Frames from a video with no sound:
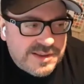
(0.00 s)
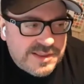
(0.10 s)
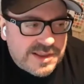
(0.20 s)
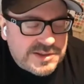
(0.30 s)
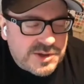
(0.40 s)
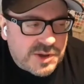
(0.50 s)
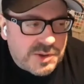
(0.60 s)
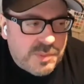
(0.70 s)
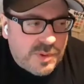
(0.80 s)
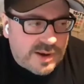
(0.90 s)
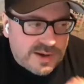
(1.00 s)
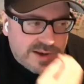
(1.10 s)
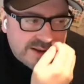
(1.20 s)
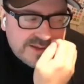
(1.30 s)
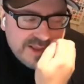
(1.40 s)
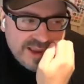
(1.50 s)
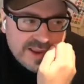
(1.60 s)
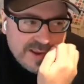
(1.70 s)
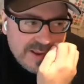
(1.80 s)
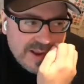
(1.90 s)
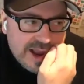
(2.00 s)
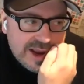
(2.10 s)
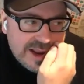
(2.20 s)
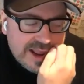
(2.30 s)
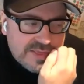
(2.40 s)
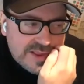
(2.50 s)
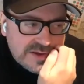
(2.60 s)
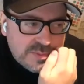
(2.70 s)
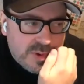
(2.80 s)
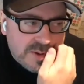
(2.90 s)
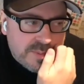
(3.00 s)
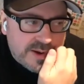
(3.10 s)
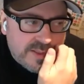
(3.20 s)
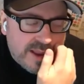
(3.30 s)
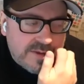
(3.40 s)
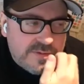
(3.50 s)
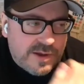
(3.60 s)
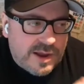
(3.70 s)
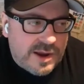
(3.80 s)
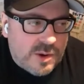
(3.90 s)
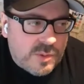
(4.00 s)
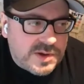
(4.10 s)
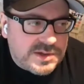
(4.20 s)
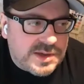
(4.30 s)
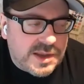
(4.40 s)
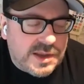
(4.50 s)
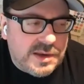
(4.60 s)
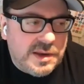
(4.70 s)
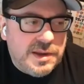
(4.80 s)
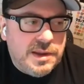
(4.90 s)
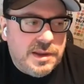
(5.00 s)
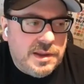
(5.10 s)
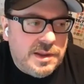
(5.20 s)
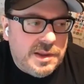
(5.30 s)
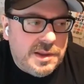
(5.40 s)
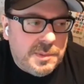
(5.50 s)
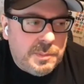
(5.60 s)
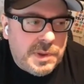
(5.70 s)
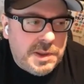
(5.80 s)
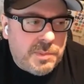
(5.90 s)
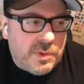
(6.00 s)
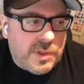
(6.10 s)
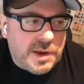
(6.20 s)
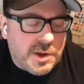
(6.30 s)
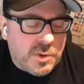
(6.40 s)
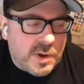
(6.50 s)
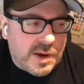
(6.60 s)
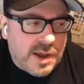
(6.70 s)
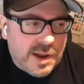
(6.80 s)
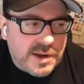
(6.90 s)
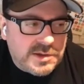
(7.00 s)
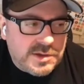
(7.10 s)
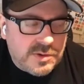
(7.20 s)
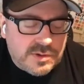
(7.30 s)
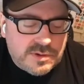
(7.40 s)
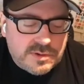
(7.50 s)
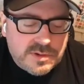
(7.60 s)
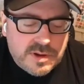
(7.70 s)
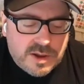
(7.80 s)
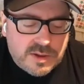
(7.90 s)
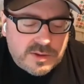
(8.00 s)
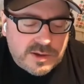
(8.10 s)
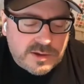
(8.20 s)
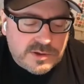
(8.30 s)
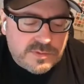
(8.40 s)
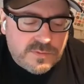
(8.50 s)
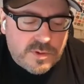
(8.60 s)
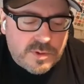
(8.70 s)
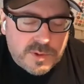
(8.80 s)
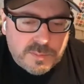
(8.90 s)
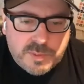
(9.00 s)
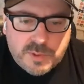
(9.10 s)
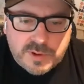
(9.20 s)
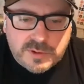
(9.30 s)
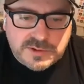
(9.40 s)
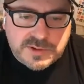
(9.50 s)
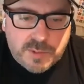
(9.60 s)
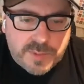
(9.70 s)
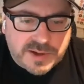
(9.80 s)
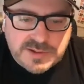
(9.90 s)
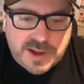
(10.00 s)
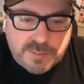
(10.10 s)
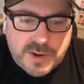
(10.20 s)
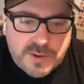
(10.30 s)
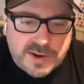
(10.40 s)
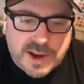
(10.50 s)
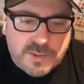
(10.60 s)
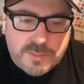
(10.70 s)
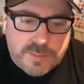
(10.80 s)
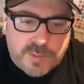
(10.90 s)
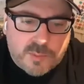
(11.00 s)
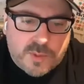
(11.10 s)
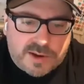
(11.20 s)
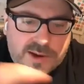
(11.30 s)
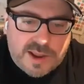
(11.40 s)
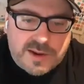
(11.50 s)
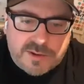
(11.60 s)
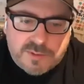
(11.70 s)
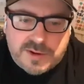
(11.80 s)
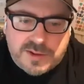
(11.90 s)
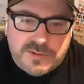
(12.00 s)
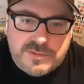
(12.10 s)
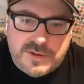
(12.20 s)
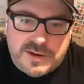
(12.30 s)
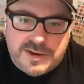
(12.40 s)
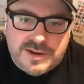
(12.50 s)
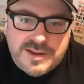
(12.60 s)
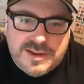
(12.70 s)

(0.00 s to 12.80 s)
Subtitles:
That's a good point. It's like at this point in my life, I always get people I knew in high school, college, former employers all mixed up now. I can't remember what category they fit in.